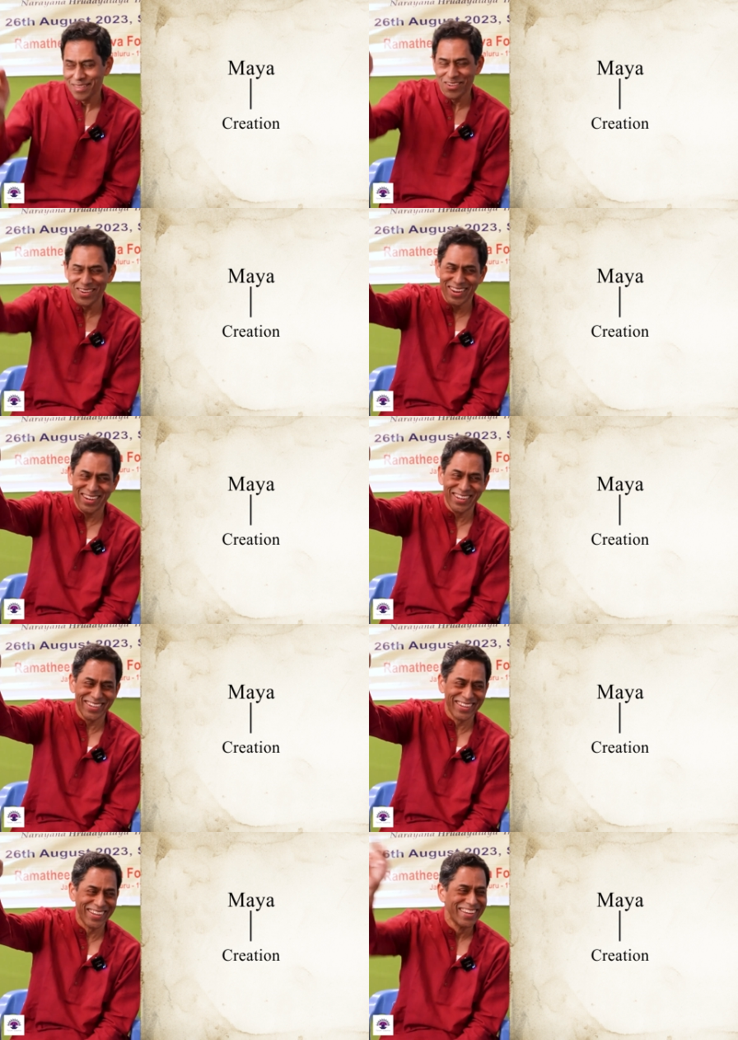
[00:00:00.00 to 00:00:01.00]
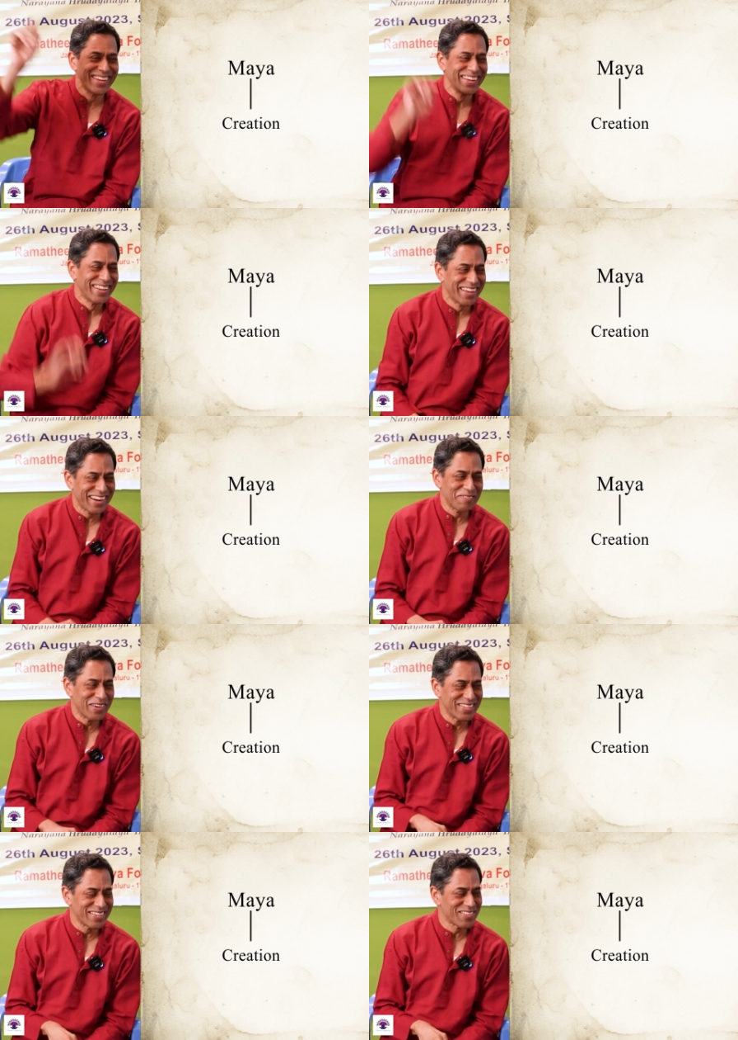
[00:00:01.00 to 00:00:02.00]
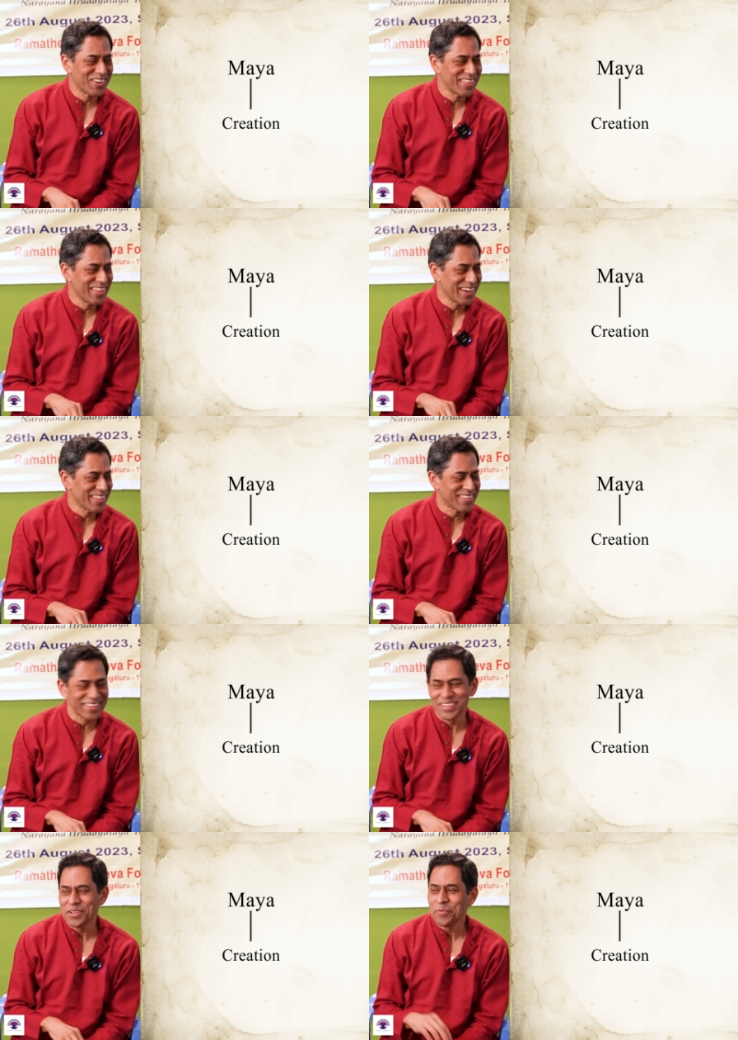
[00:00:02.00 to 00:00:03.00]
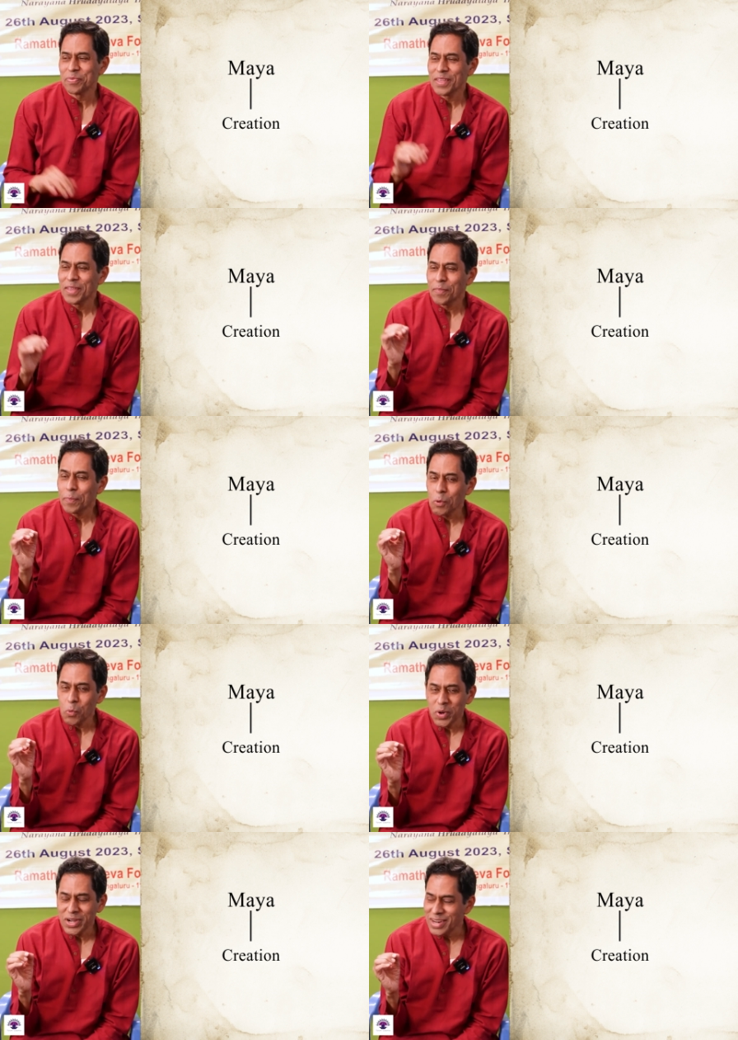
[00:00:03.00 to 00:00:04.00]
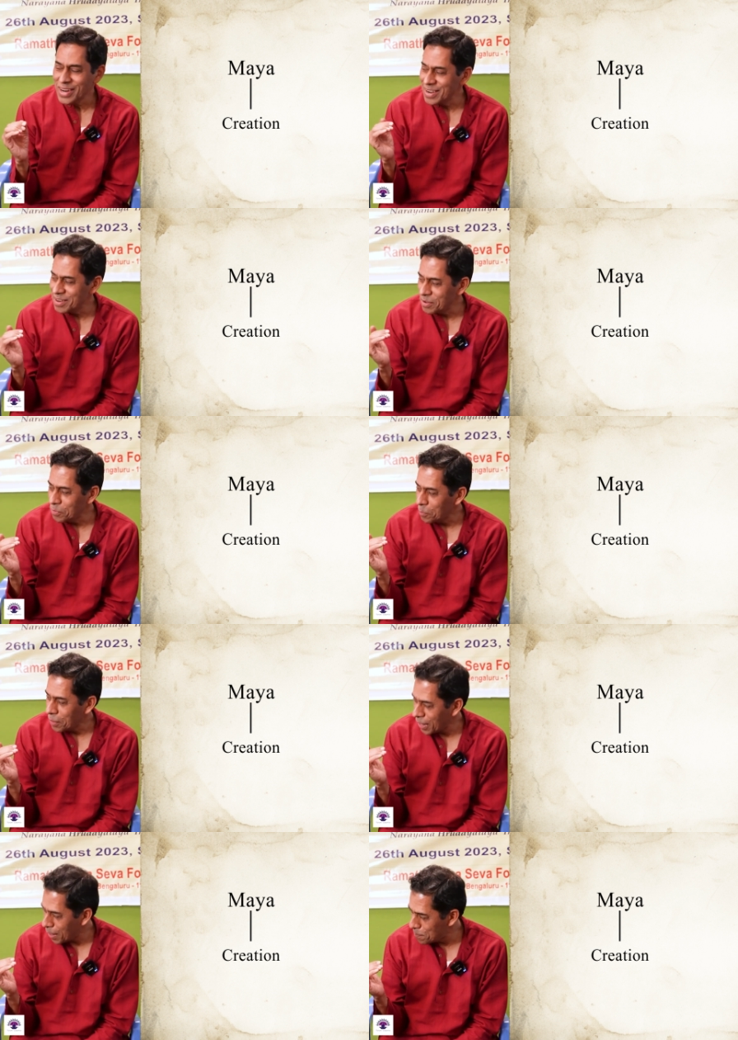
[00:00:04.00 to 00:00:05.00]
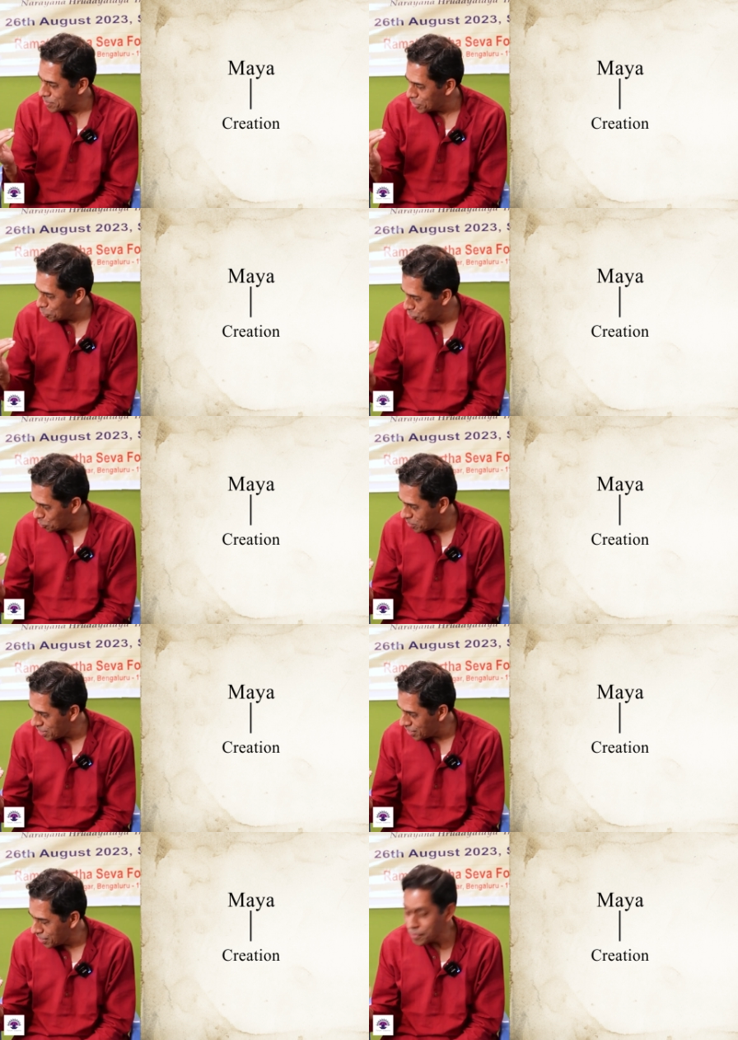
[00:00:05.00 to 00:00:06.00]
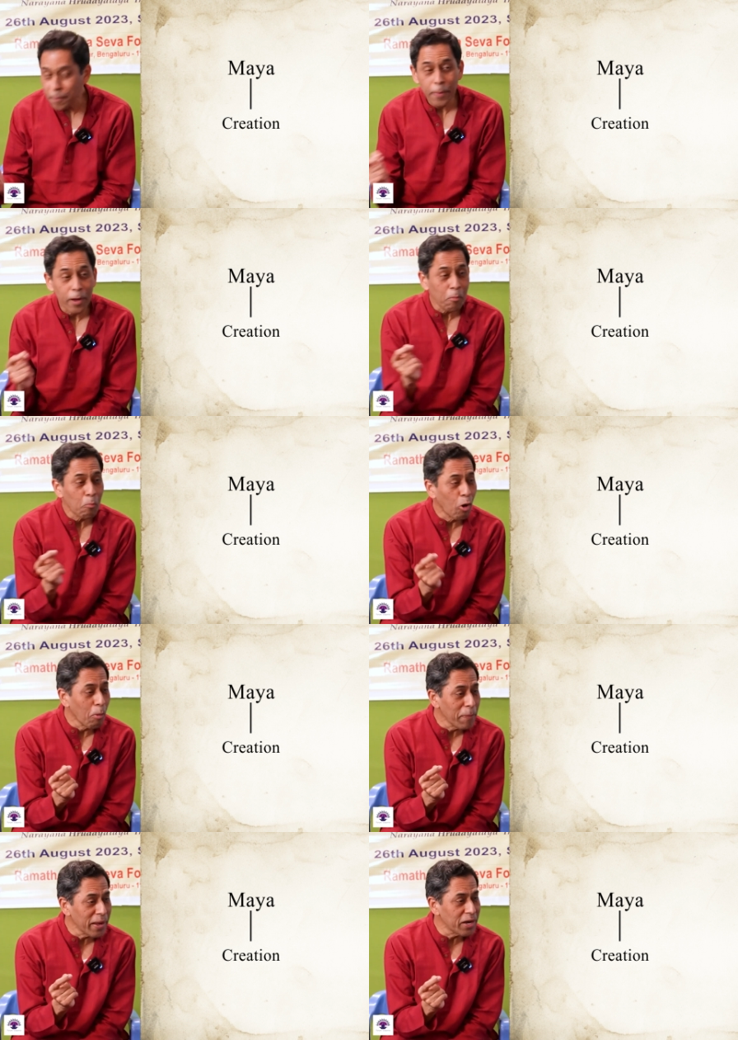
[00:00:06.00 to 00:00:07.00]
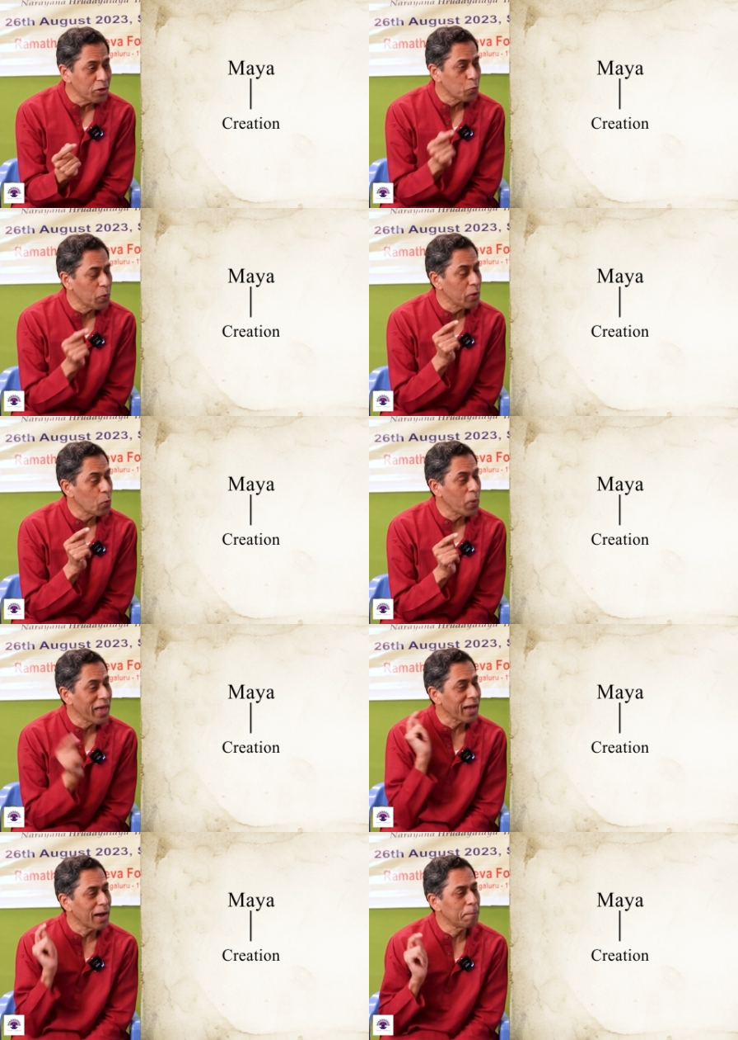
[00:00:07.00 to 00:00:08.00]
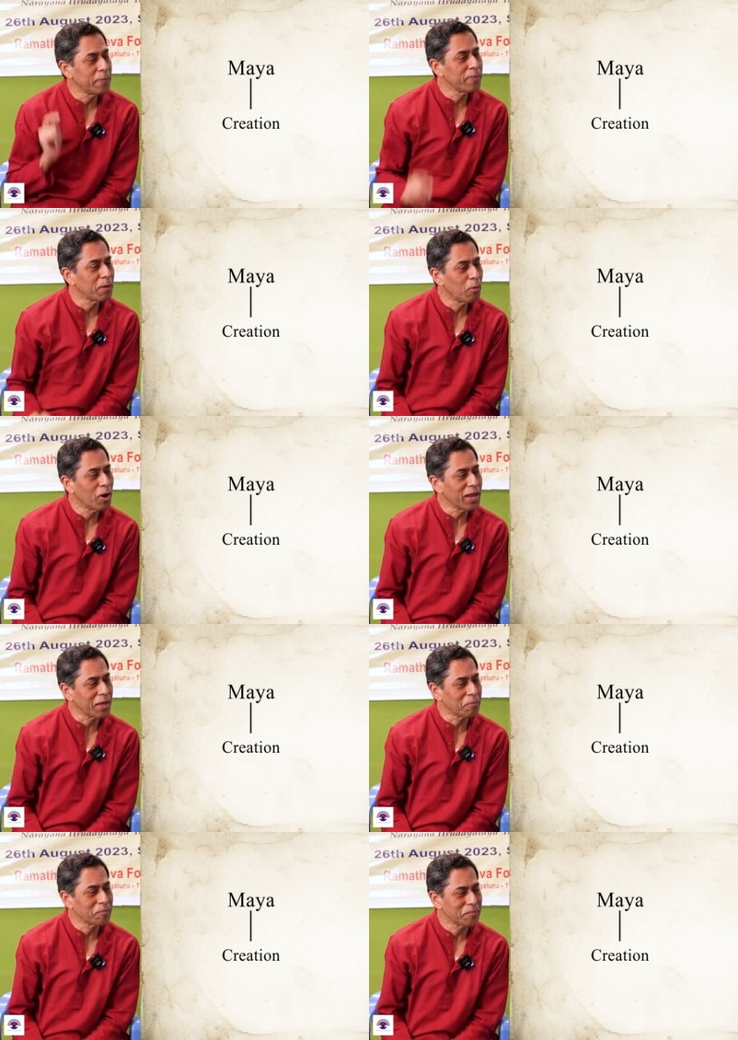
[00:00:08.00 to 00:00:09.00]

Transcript: All right. Ramaji's got the answer. The world comes into being the moment we wake up in the morning.